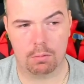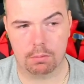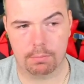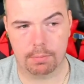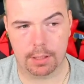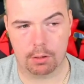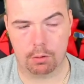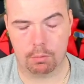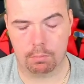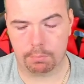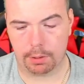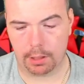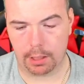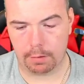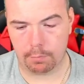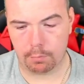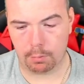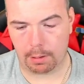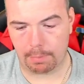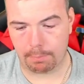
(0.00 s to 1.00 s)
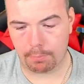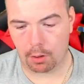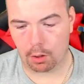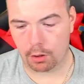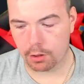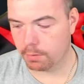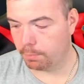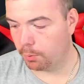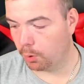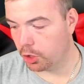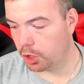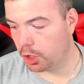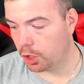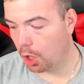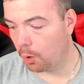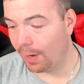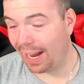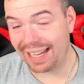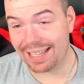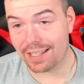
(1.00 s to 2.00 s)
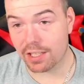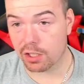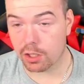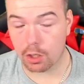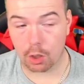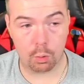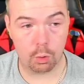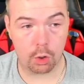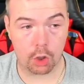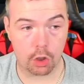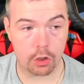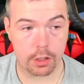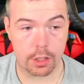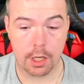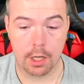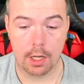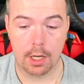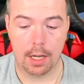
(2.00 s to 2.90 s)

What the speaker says: would be unbelievably priced. But you know, it's still good.